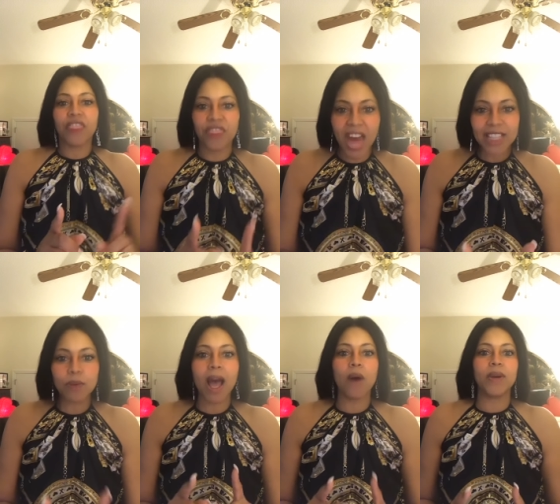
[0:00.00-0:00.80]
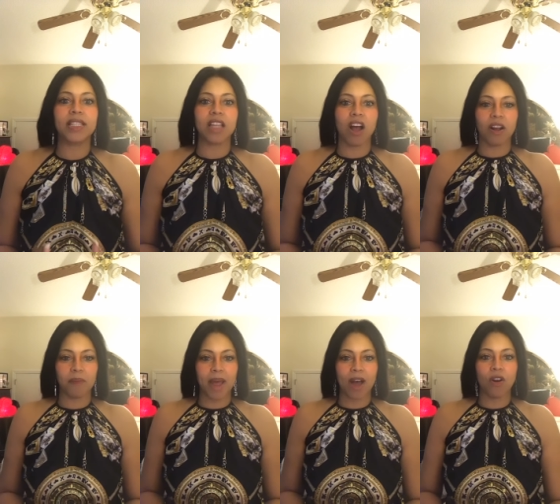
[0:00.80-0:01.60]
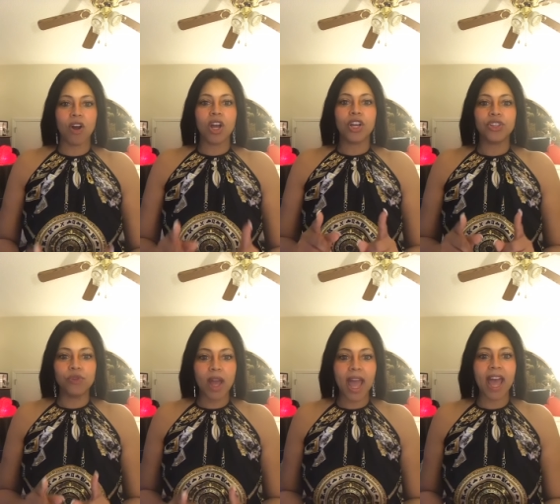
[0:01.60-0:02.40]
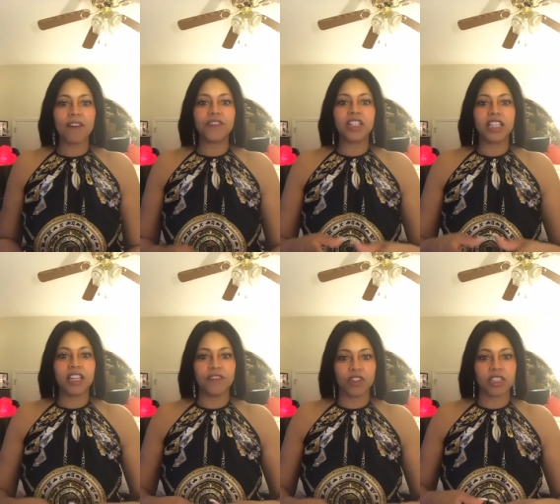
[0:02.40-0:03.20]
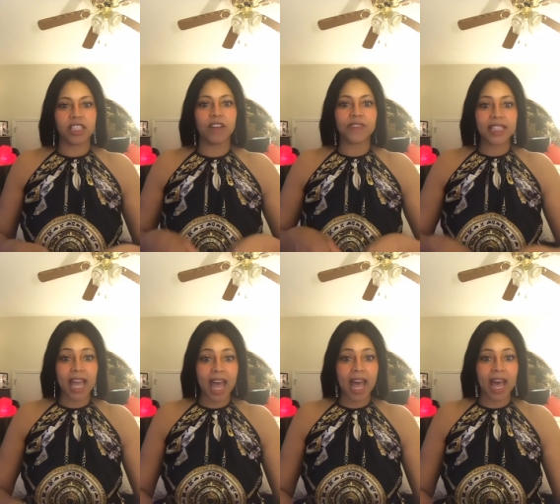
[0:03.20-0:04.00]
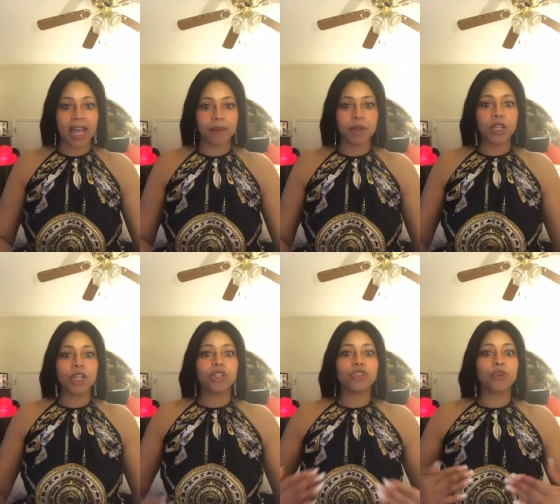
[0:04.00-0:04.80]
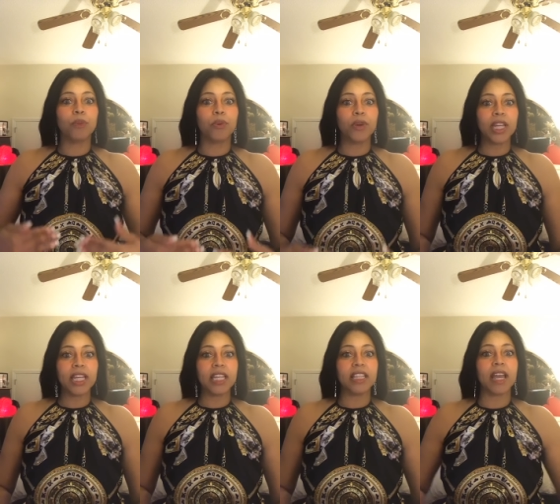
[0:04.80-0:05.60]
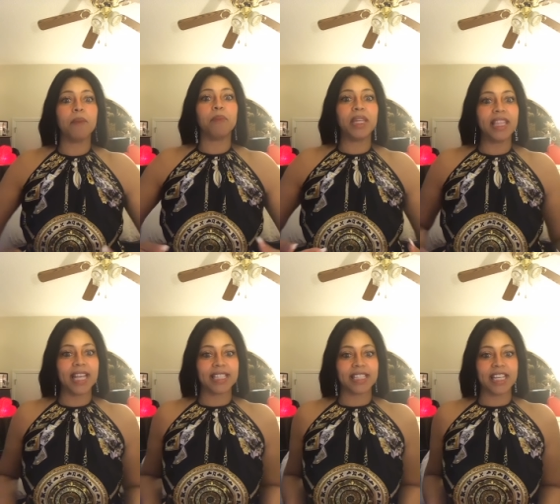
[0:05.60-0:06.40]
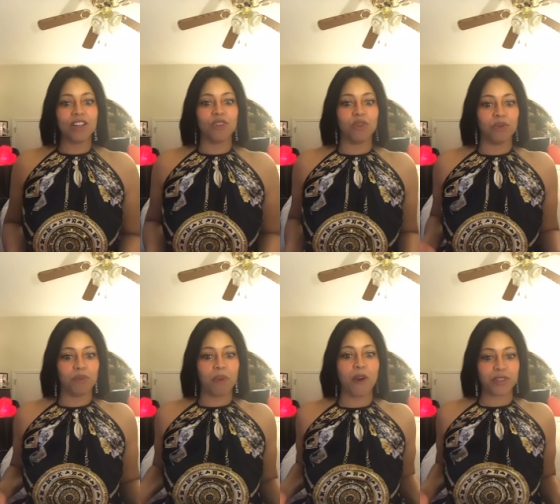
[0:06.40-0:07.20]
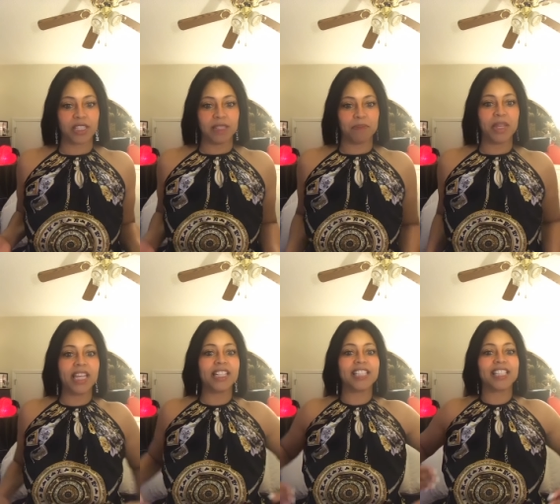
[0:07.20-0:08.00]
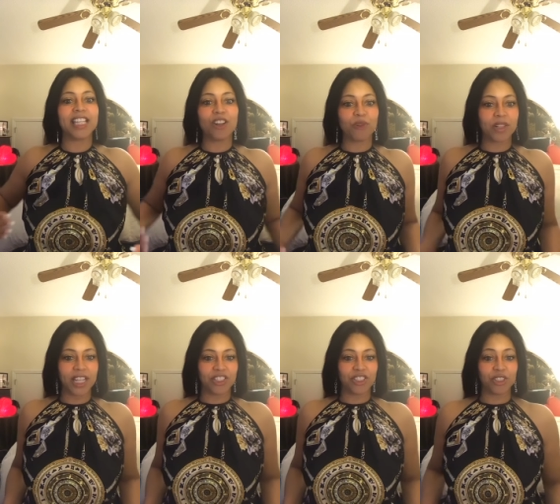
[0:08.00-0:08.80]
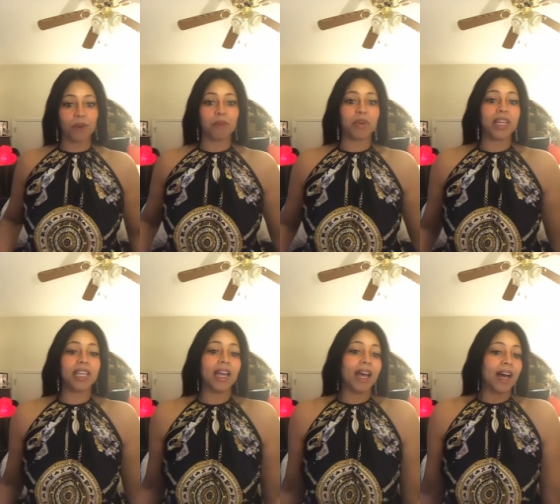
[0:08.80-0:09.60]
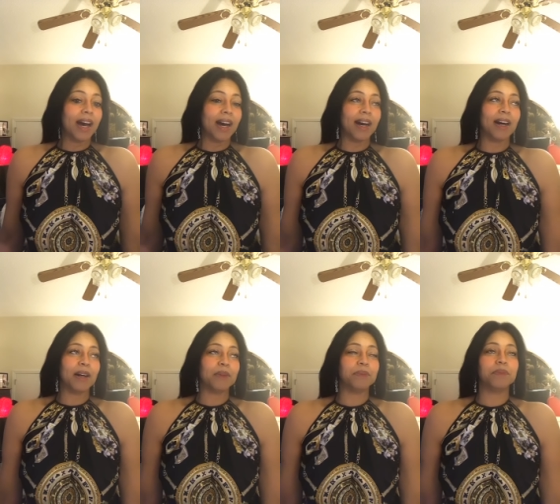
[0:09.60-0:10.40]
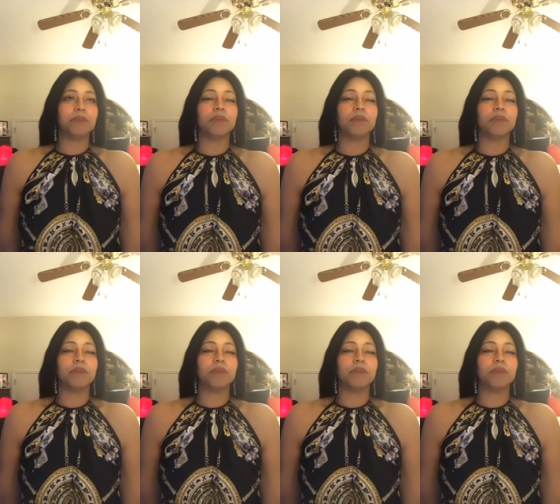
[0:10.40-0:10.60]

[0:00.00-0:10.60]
That's why I always talk about you have to give yourself time to breathe and be that single person, be in a single relationship, be um,